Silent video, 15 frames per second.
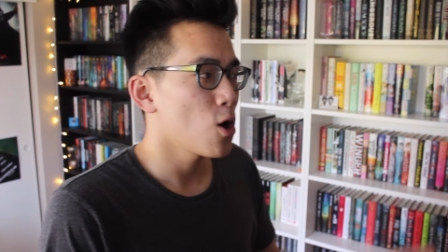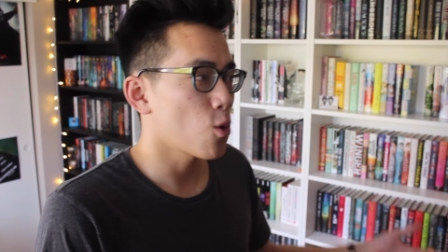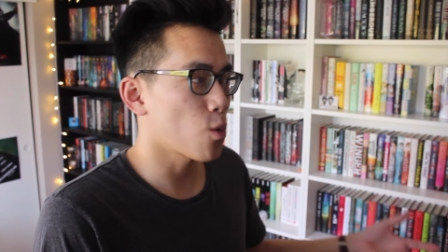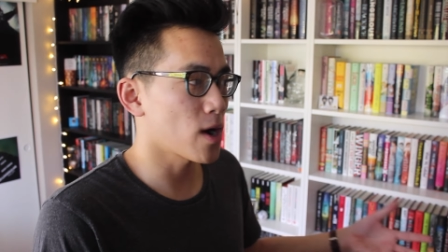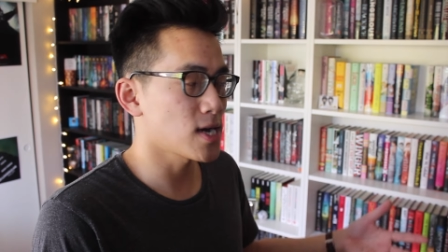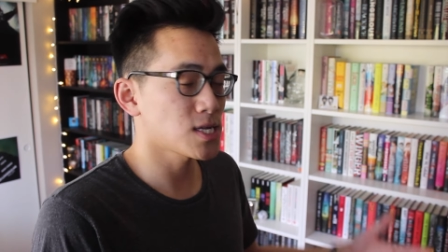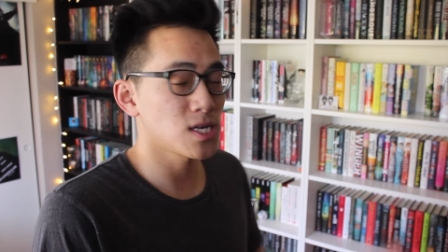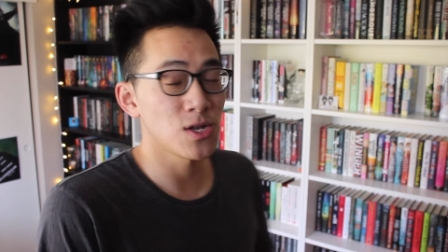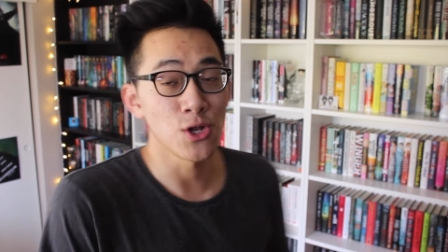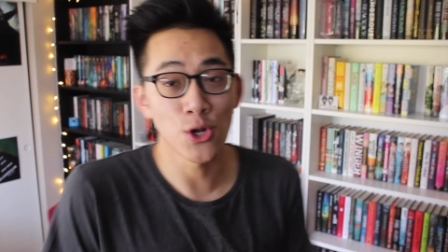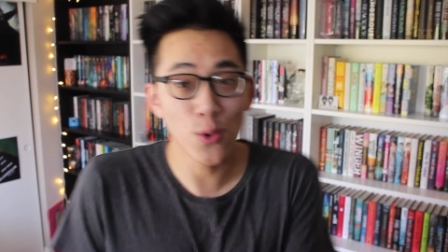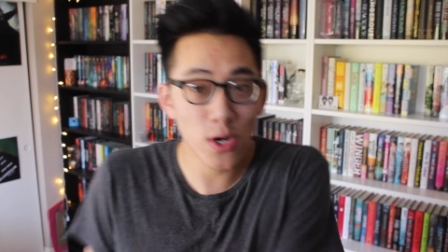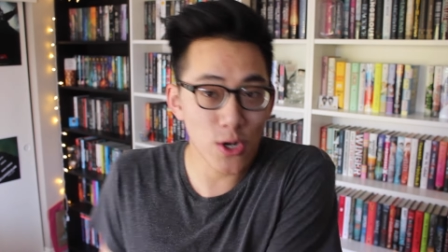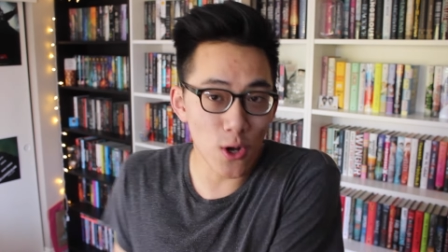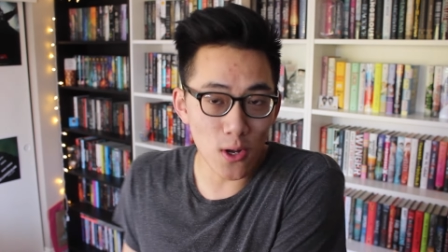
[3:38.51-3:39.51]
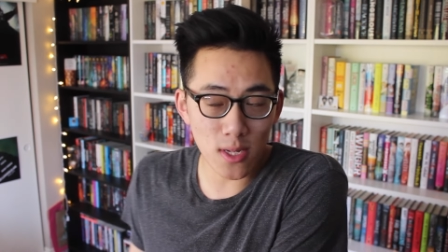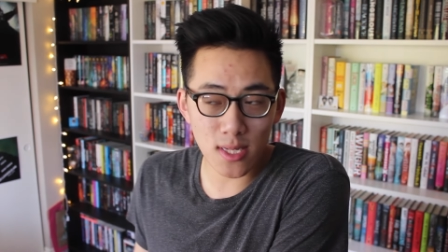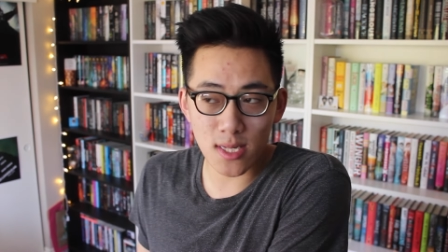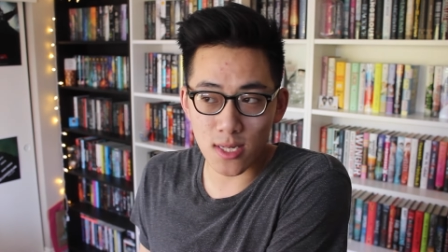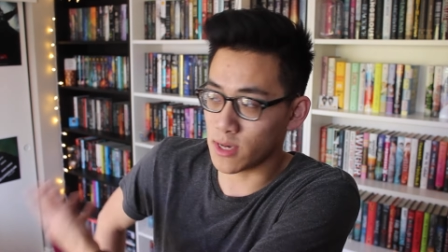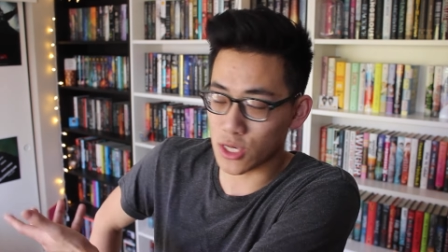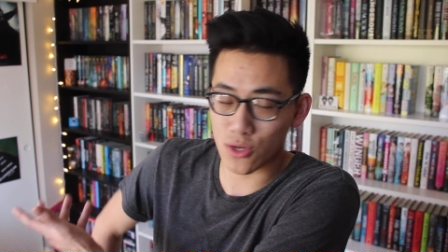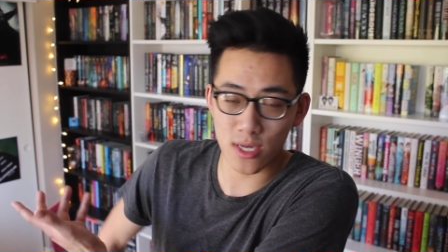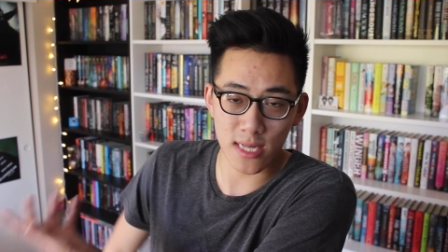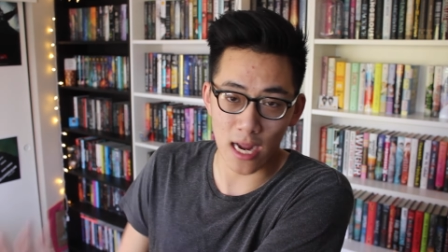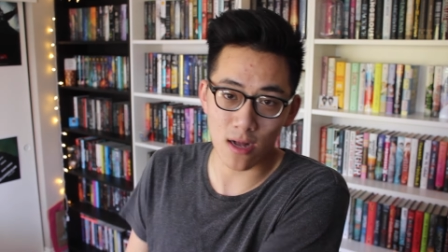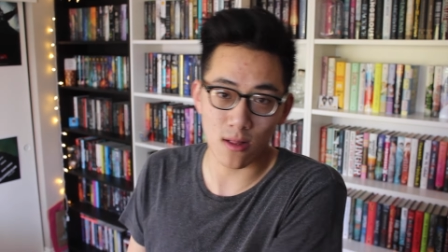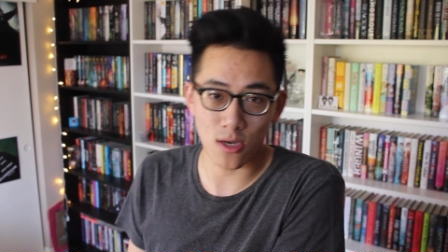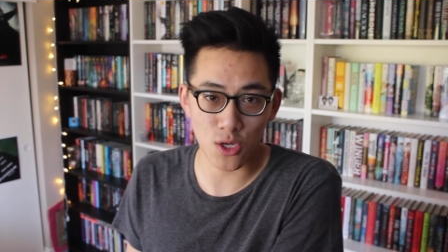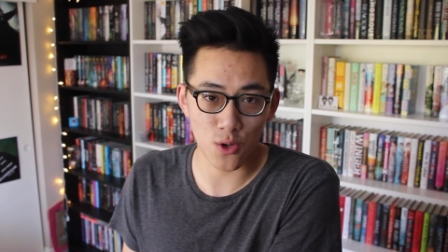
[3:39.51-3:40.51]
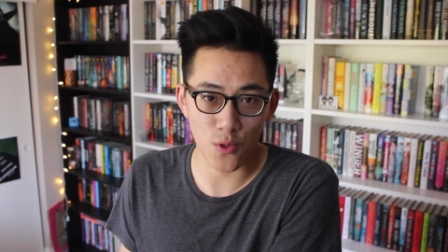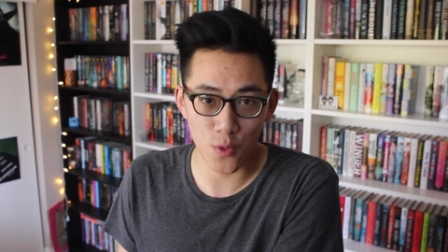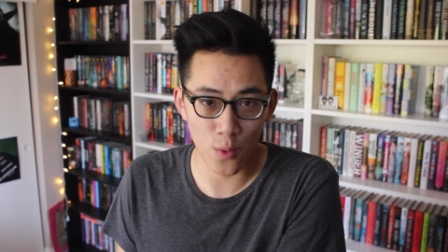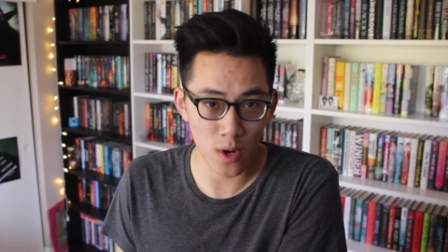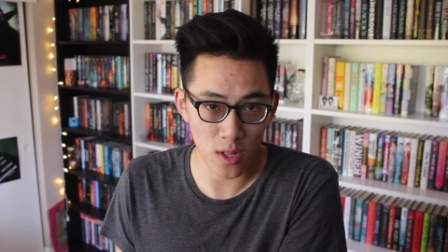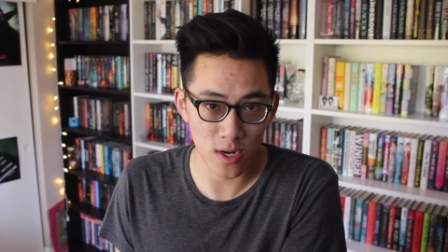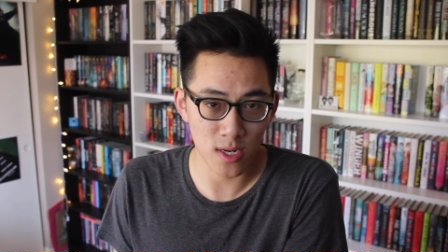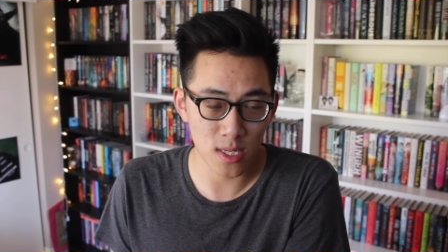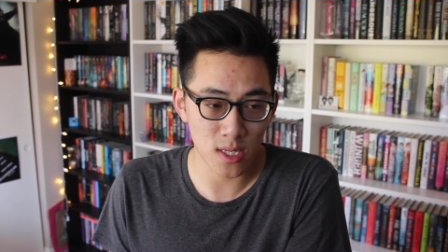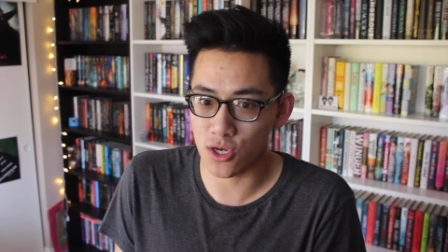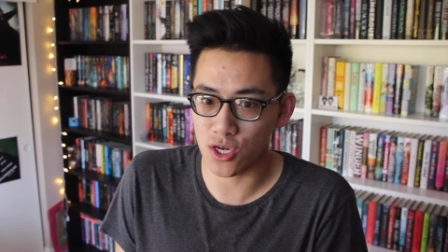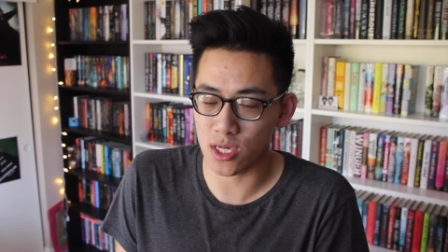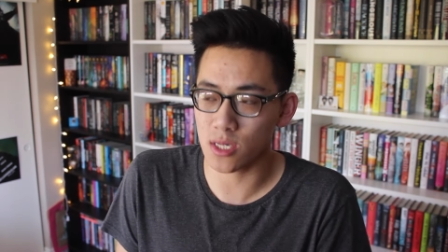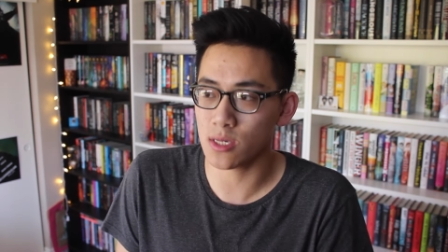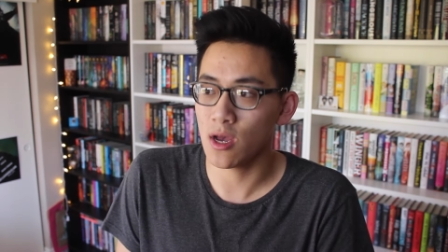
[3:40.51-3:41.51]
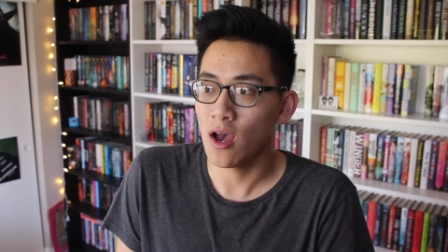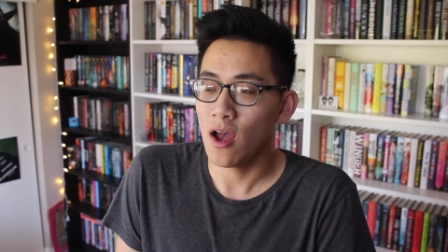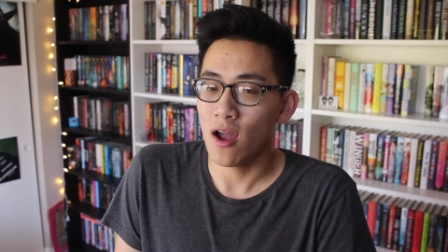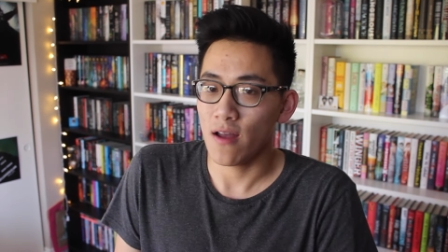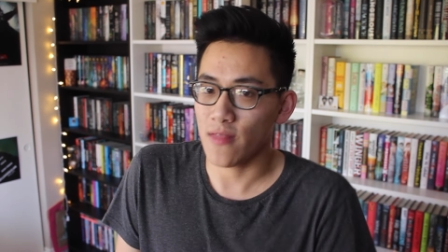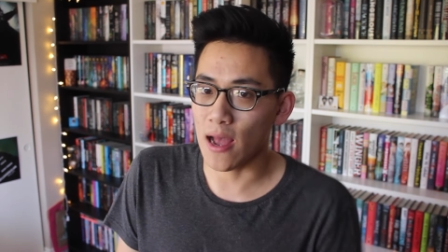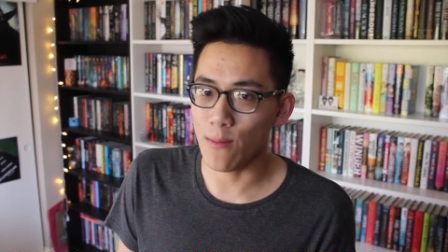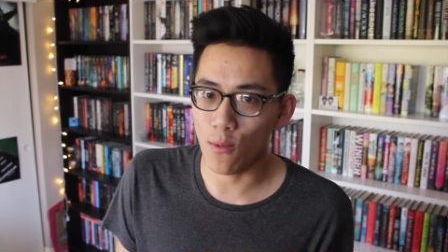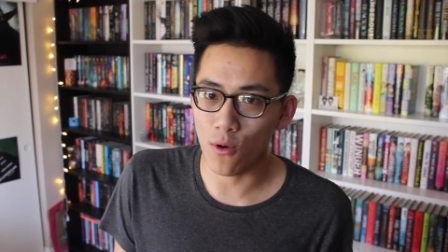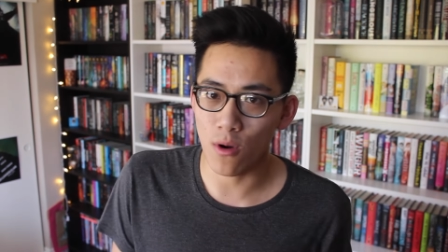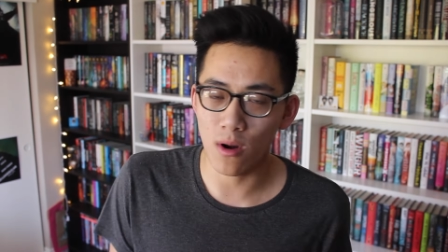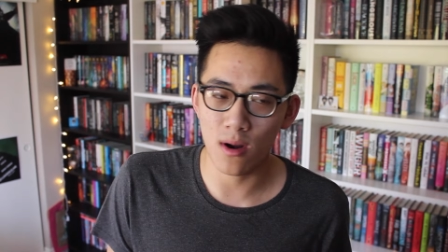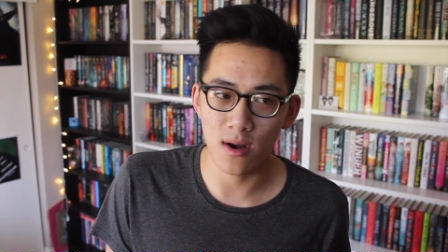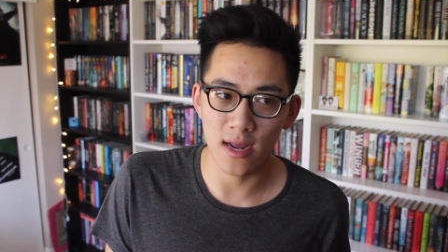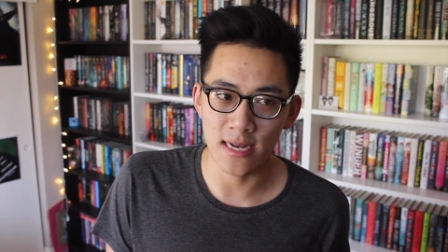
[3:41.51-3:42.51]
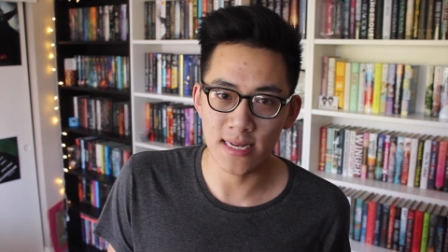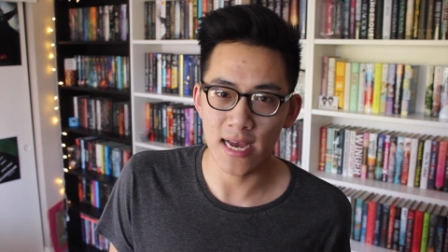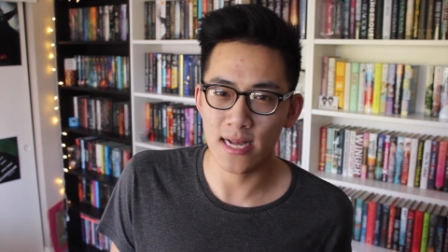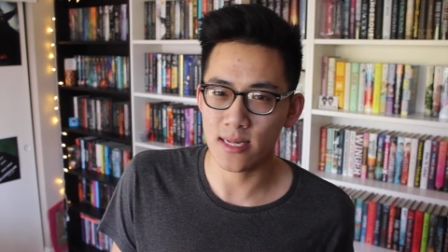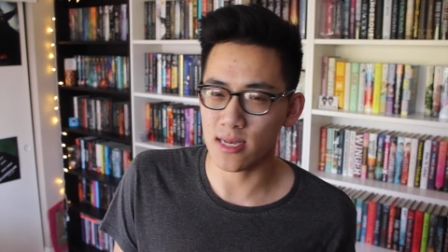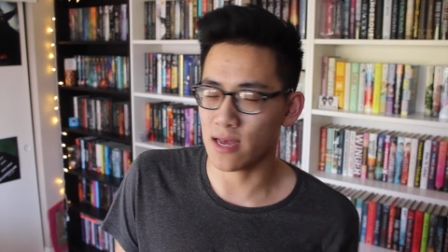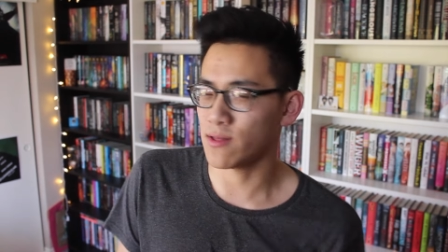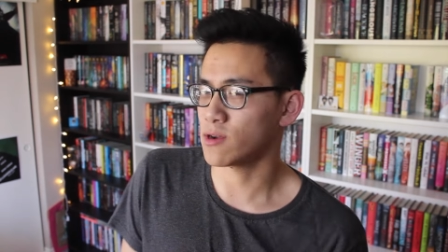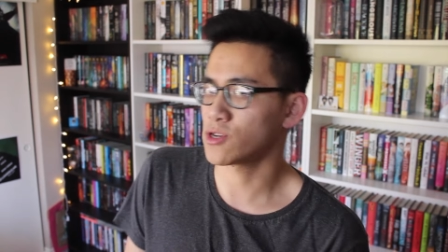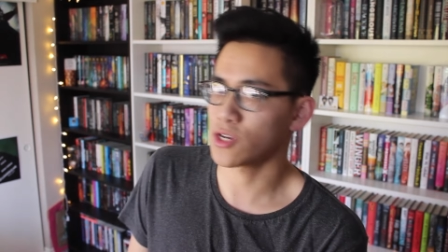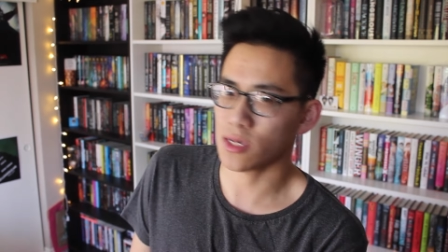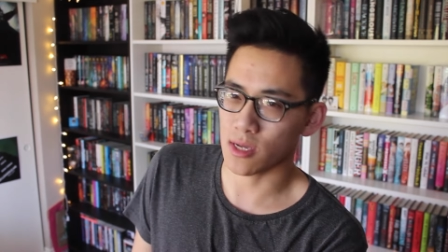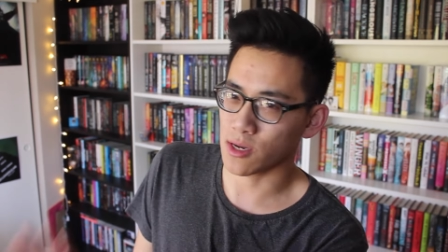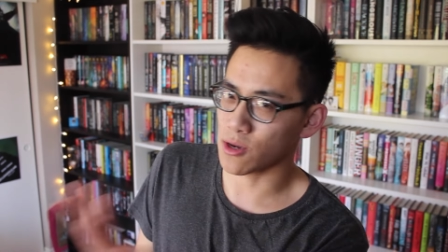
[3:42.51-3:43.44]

Whereas in new adults, mystery psychological thrillers are just that more intense and they're just